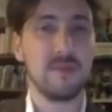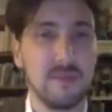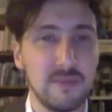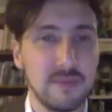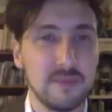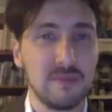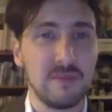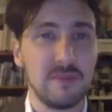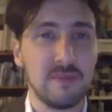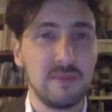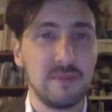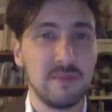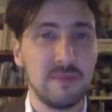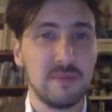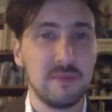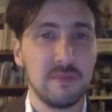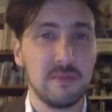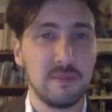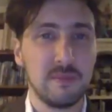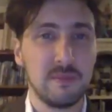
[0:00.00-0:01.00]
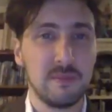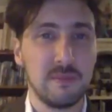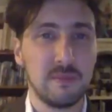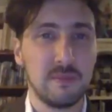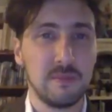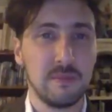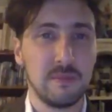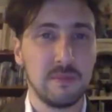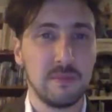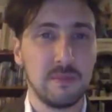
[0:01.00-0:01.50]
right chris you're
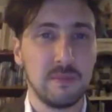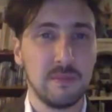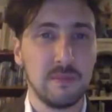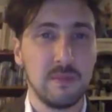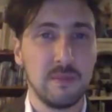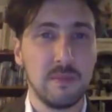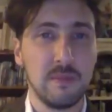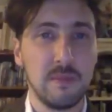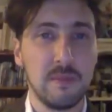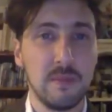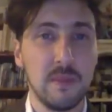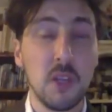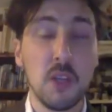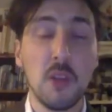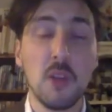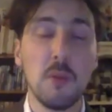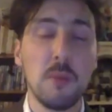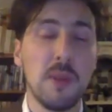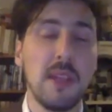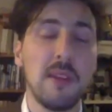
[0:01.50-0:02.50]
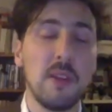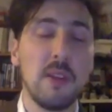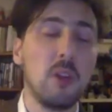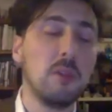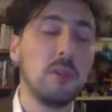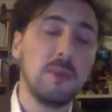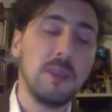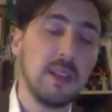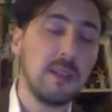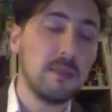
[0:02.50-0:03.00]
saying no no no that's
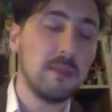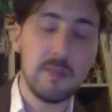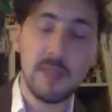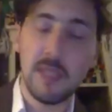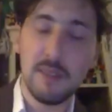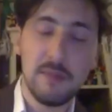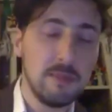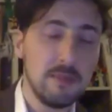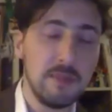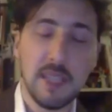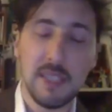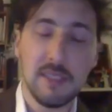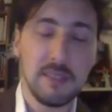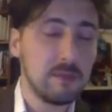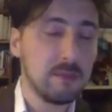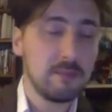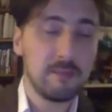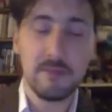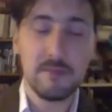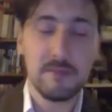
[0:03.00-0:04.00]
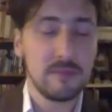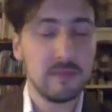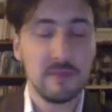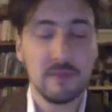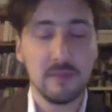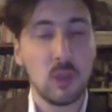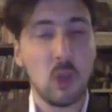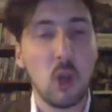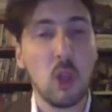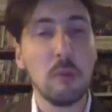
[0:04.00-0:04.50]
all yeah um, that
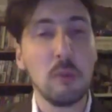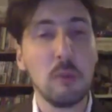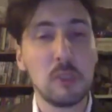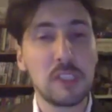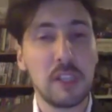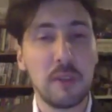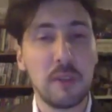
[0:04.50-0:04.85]
almost